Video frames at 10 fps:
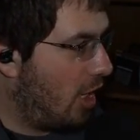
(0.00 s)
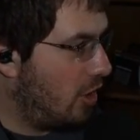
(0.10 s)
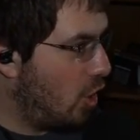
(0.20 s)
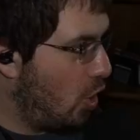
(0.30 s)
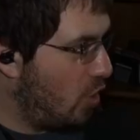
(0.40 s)

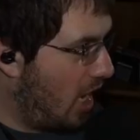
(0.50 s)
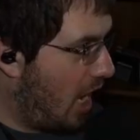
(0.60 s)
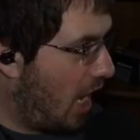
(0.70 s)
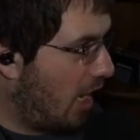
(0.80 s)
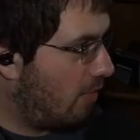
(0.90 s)
no
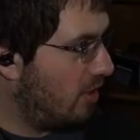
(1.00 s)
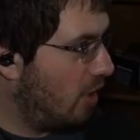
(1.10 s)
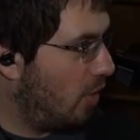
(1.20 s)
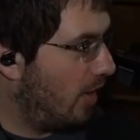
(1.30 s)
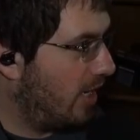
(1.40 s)
no when
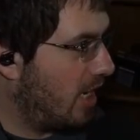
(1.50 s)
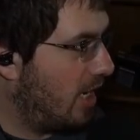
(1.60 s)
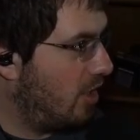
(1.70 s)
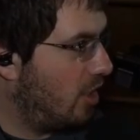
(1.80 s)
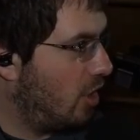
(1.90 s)
no what
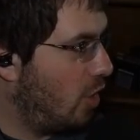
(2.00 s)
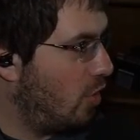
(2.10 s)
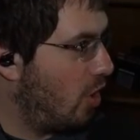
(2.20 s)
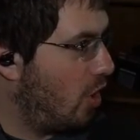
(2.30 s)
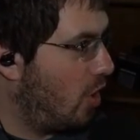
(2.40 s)
done no
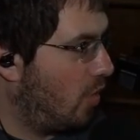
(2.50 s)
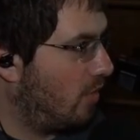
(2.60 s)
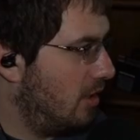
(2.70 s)
no no.